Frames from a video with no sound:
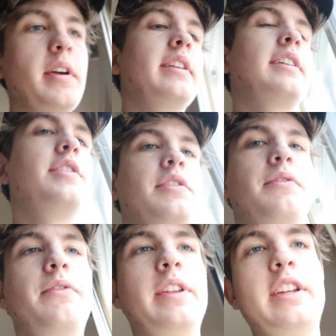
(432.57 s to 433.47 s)
right, I just
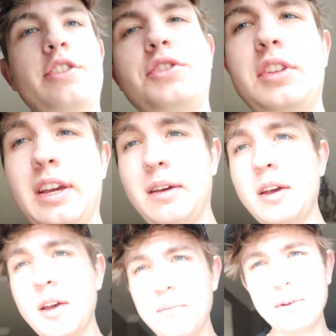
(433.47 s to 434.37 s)
finished
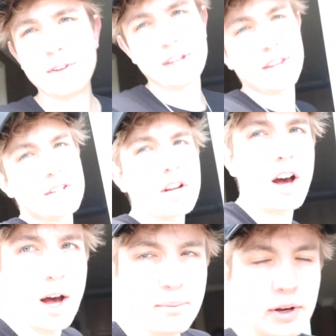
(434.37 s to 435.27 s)
building the
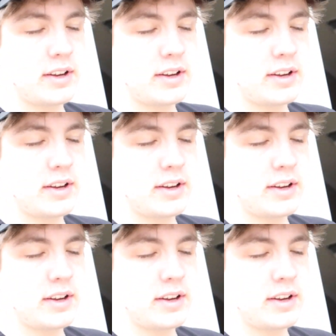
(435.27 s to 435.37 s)
top